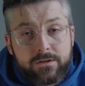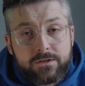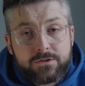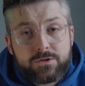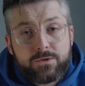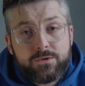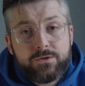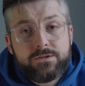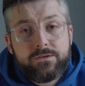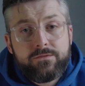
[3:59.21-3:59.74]
the
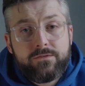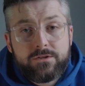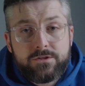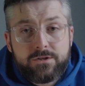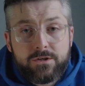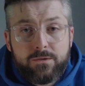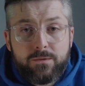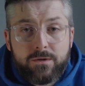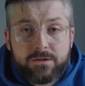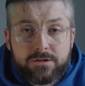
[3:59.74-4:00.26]
choice of the
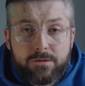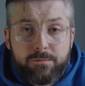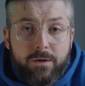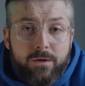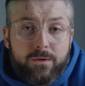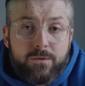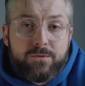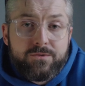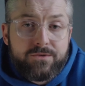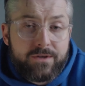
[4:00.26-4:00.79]
two, I
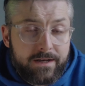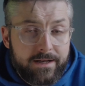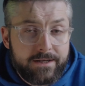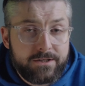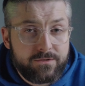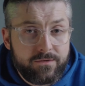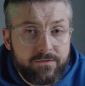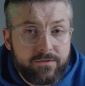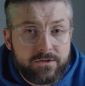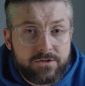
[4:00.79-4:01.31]
suppose the
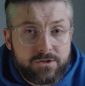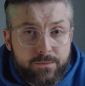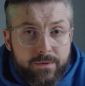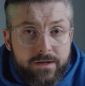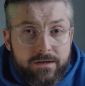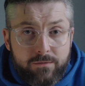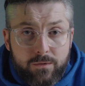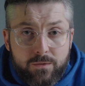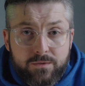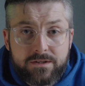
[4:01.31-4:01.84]
lesser of the two
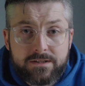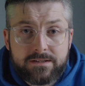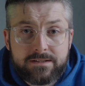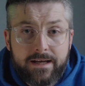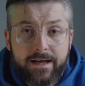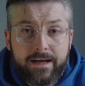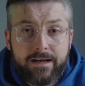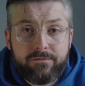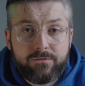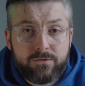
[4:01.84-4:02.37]
evils is to
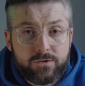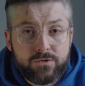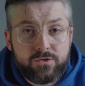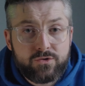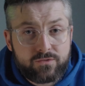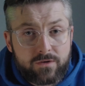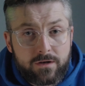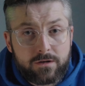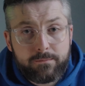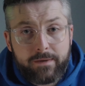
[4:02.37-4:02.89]
have good
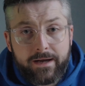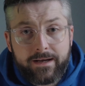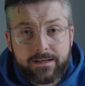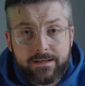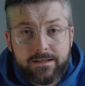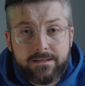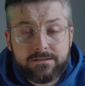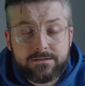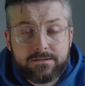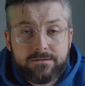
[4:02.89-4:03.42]
strong
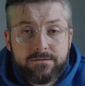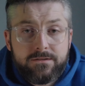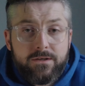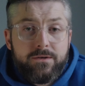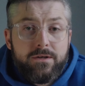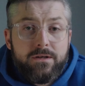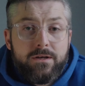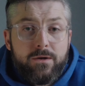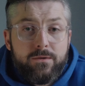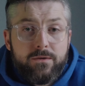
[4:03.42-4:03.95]
magnets, so
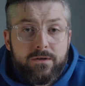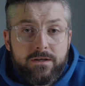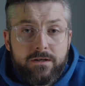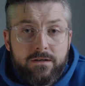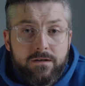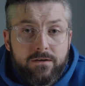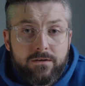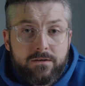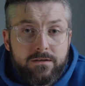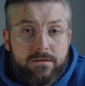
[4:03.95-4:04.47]
you know that you're
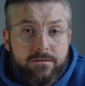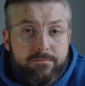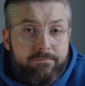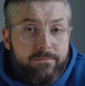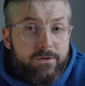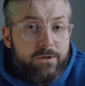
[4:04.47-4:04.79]
not going to